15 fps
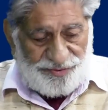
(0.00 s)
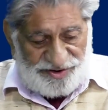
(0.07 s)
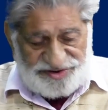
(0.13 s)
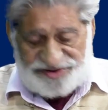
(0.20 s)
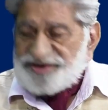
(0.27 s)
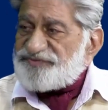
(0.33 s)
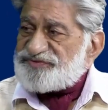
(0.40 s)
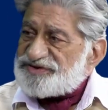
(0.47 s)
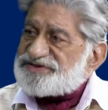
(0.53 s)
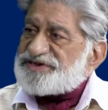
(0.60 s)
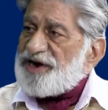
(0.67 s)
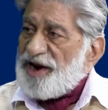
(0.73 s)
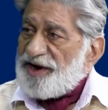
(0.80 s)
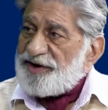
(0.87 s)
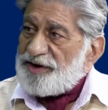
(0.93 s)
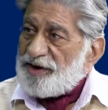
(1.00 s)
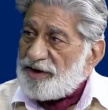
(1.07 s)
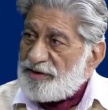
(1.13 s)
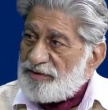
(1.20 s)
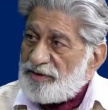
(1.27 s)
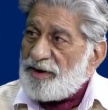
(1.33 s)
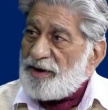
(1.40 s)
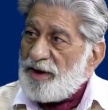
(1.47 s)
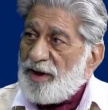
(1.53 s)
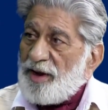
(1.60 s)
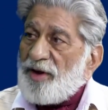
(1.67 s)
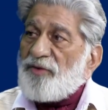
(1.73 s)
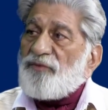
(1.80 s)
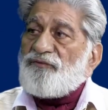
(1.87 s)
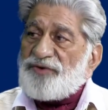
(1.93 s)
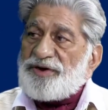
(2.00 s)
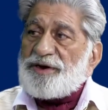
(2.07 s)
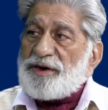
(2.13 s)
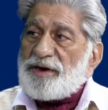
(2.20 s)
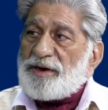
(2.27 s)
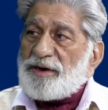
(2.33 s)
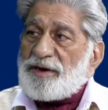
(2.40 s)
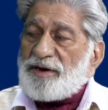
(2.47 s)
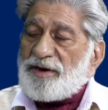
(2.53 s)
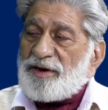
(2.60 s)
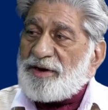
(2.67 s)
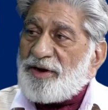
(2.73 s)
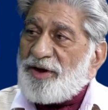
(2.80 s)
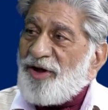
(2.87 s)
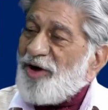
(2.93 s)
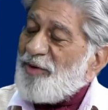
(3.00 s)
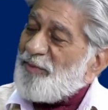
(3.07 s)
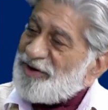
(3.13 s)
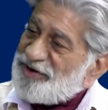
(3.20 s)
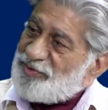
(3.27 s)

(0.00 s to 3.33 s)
this gives us an idea. By